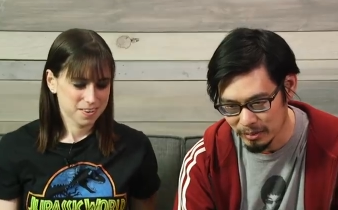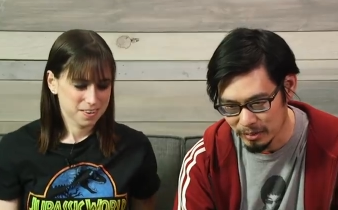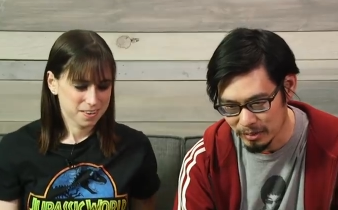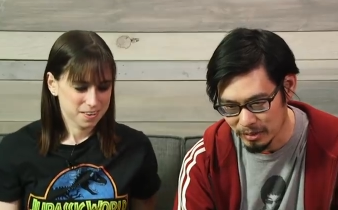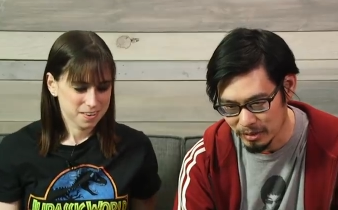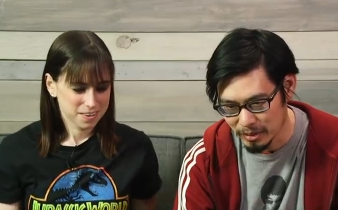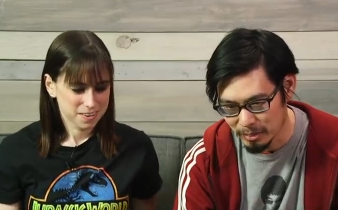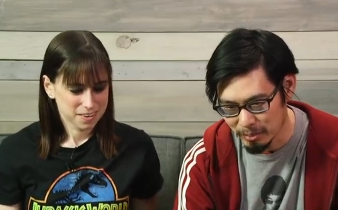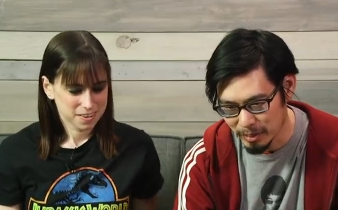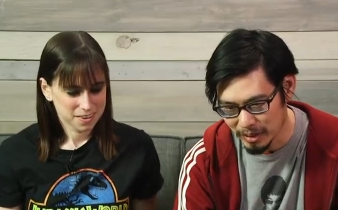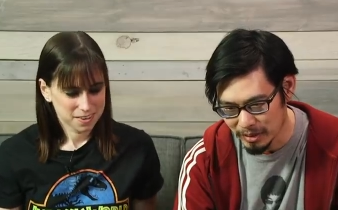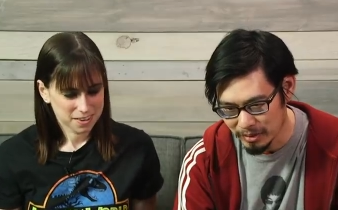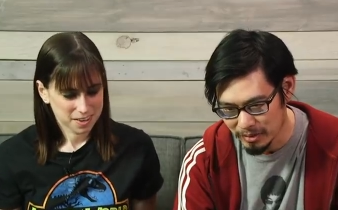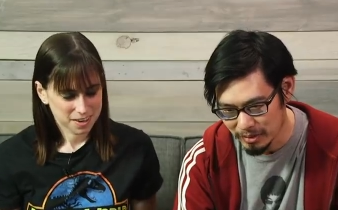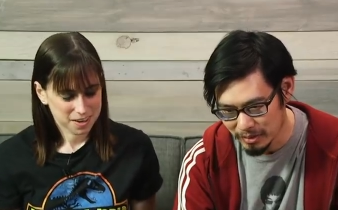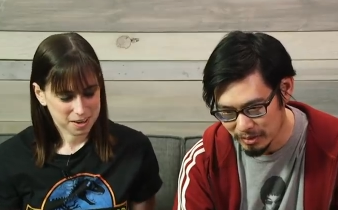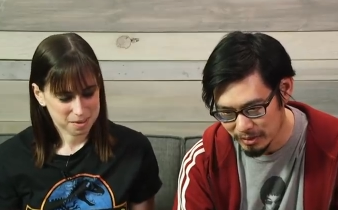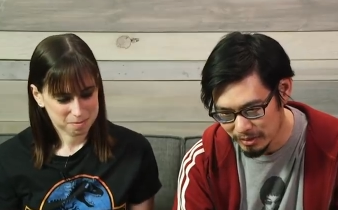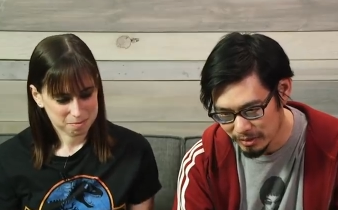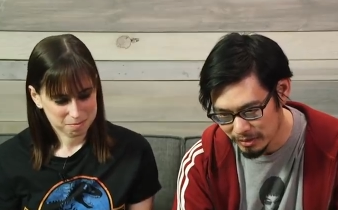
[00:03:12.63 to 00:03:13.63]
Speaker 1: Where's the button?
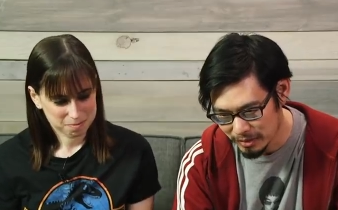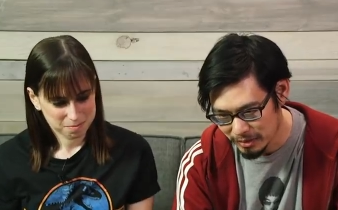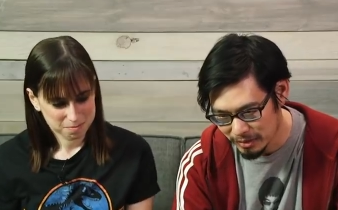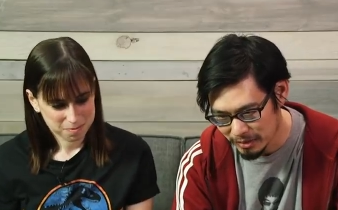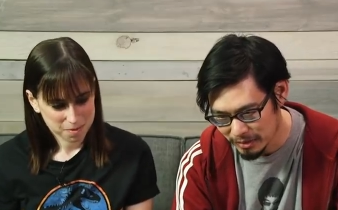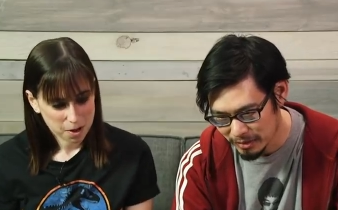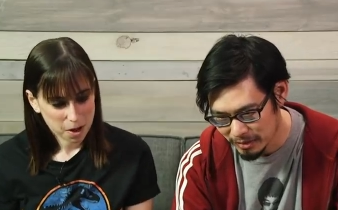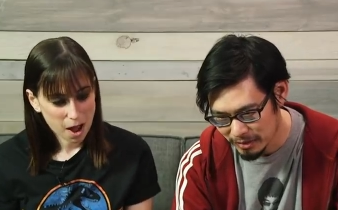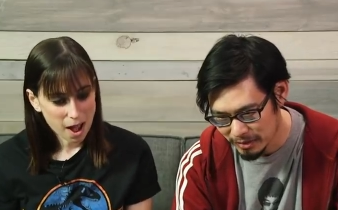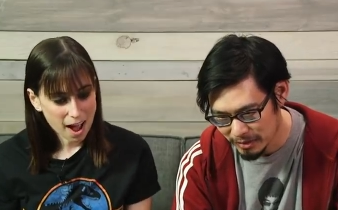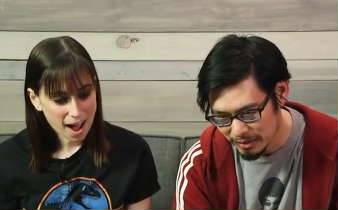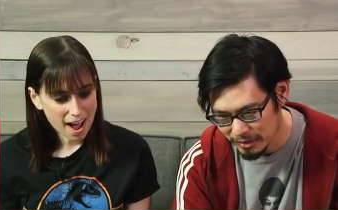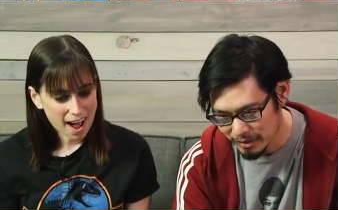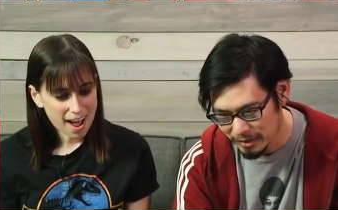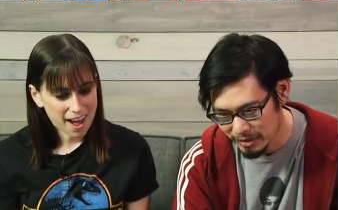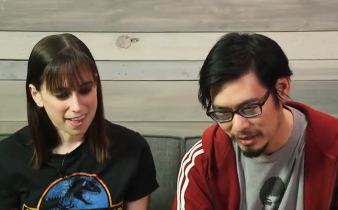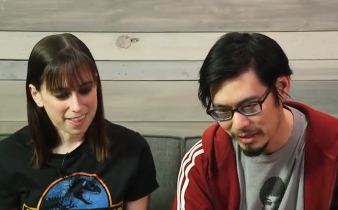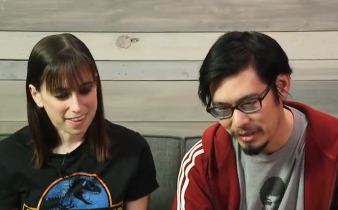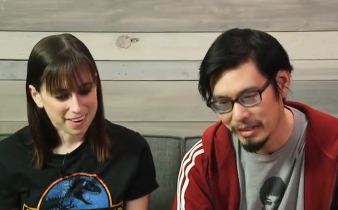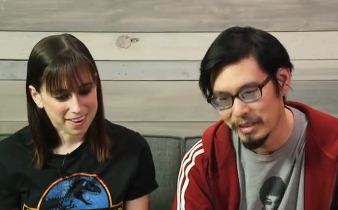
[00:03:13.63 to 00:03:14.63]
Up.
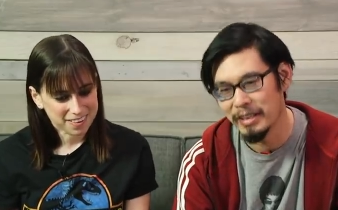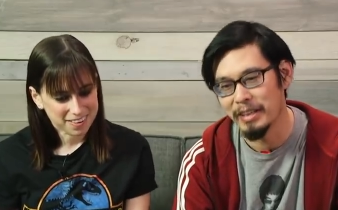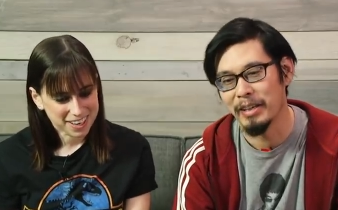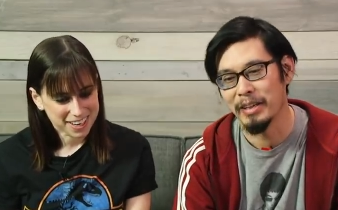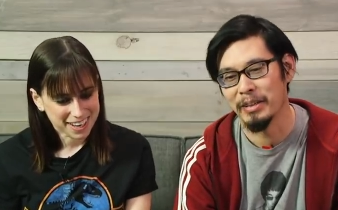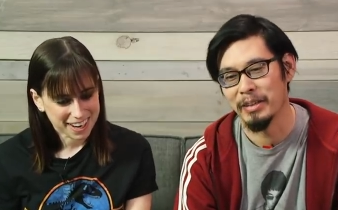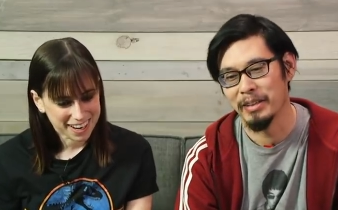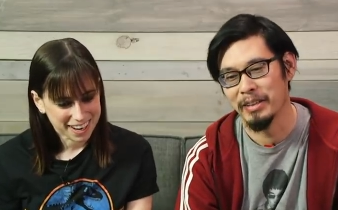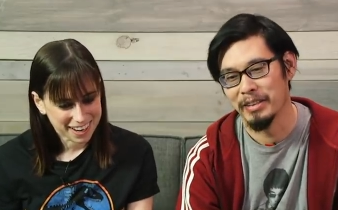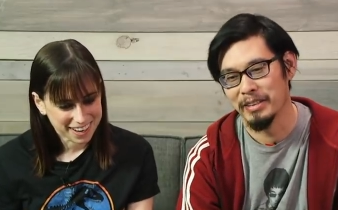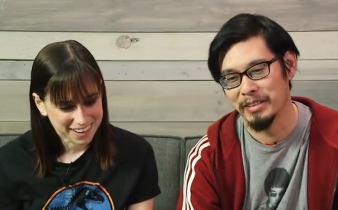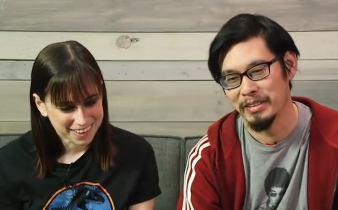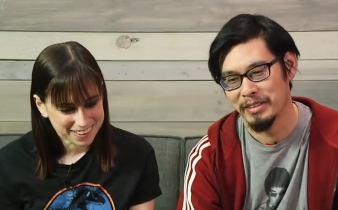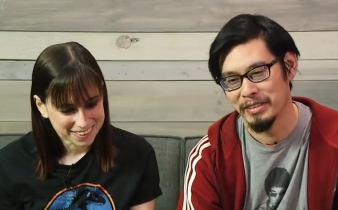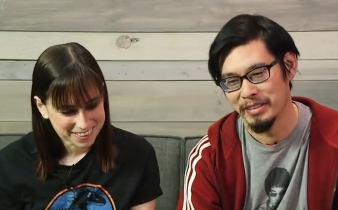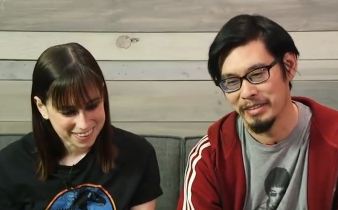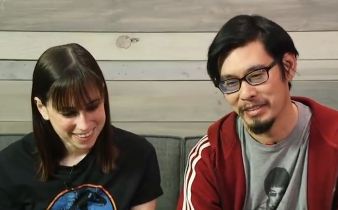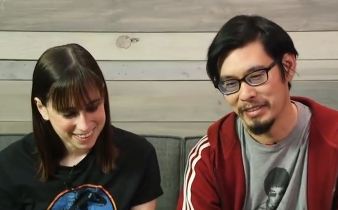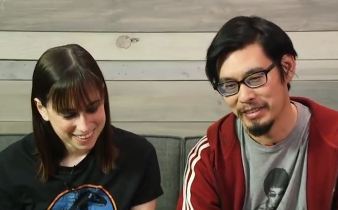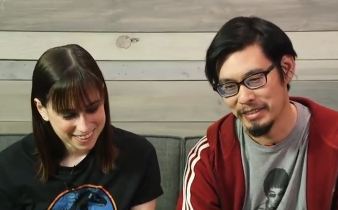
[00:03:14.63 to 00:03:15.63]
Speaker 2: Ah, there, there. we
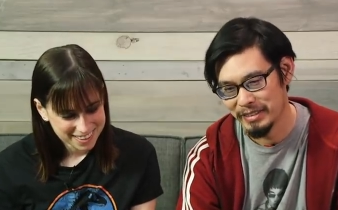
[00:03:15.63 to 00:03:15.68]
go.